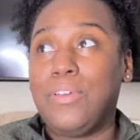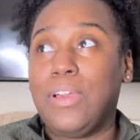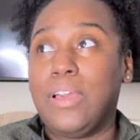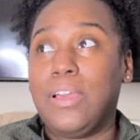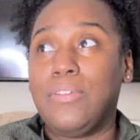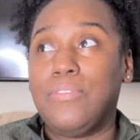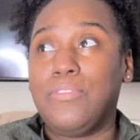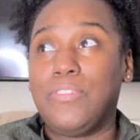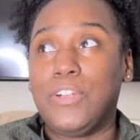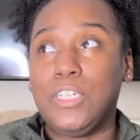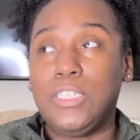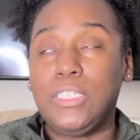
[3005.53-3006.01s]

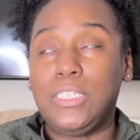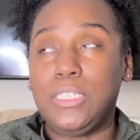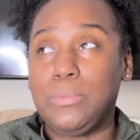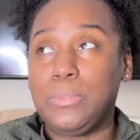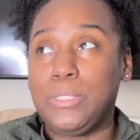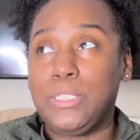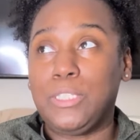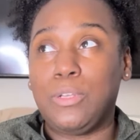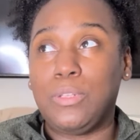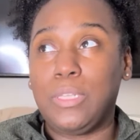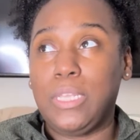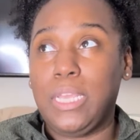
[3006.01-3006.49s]
First it was
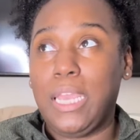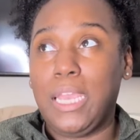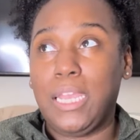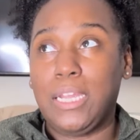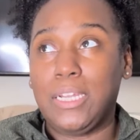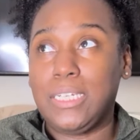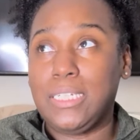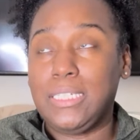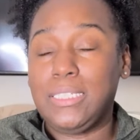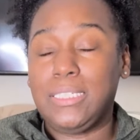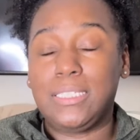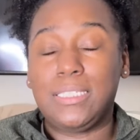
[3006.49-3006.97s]
only
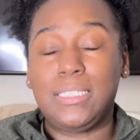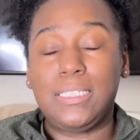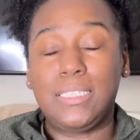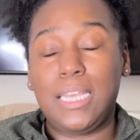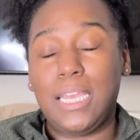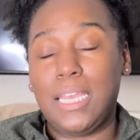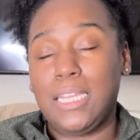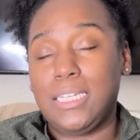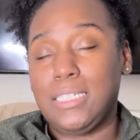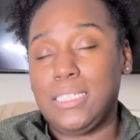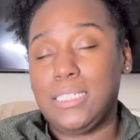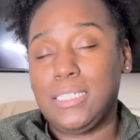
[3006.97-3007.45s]
Aries and
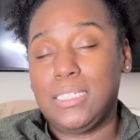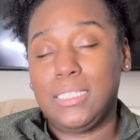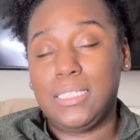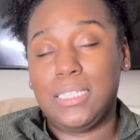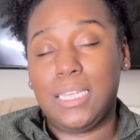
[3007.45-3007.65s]
Sagittarius,